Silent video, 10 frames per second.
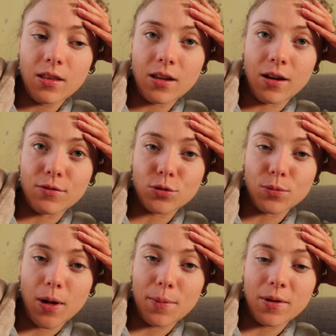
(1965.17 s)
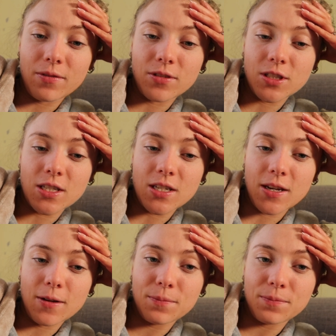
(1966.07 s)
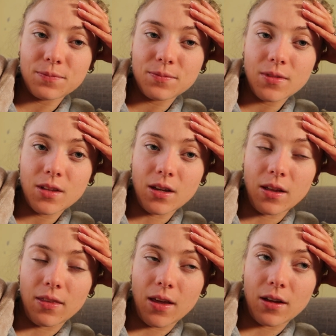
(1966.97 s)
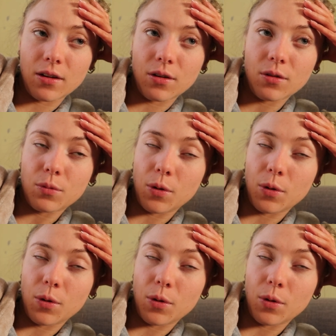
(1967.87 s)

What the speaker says: I've done my bit for today, and then